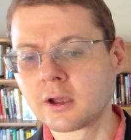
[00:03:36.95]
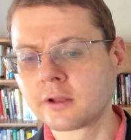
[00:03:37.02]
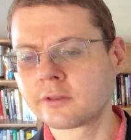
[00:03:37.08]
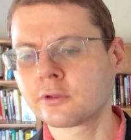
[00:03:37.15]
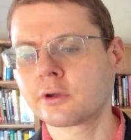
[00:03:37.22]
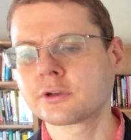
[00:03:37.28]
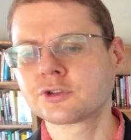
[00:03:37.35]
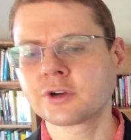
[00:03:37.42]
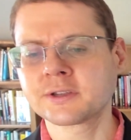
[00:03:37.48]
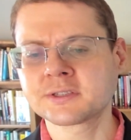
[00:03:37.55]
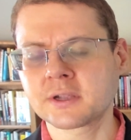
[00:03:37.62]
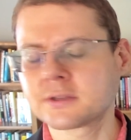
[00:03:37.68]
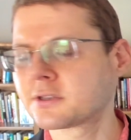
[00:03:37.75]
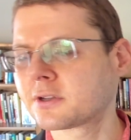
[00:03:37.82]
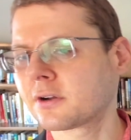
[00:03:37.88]
to address
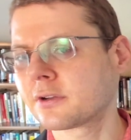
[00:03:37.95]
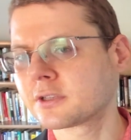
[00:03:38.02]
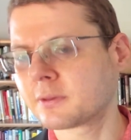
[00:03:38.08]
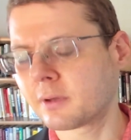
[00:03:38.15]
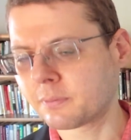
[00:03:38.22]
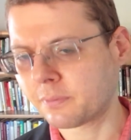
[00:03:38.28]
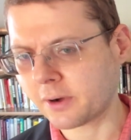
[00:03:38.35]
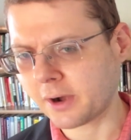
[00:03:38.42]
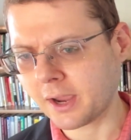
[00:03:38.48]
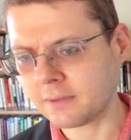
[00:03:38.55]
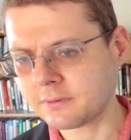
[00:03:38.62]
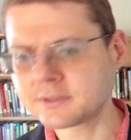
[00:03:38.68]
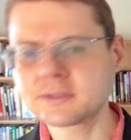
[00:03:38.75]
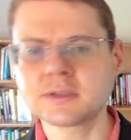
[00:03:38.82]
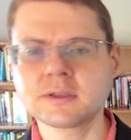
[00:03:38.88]
concerns about
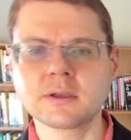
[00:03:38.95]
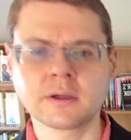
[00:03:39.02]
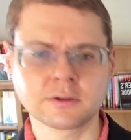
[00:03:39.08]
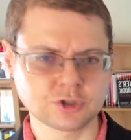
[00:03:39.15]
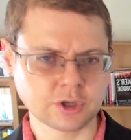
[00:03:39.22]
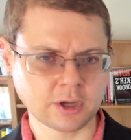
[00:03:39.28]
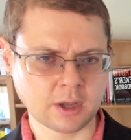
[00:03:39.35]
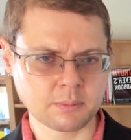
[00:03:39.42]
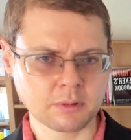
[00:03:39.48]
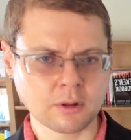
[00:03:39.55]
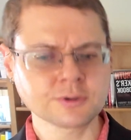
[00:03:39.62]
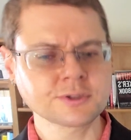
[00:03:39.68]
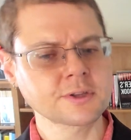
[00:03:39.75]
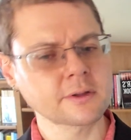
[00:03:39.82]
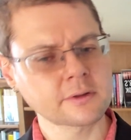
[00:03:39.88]
privacy and job
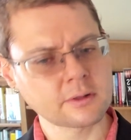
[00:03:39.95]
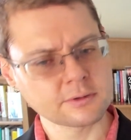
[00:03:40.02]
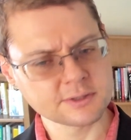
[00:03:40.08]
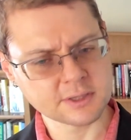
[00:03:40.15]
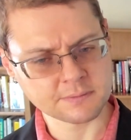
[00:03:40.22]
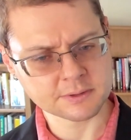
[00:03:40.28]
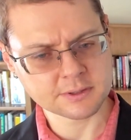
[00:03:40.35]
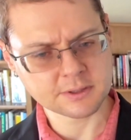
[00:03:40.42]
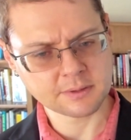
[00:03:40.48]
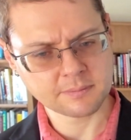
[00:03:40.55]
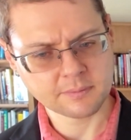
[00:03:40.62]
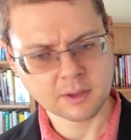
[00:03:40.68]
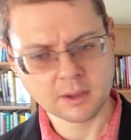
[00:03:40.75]
loss and inclusivity.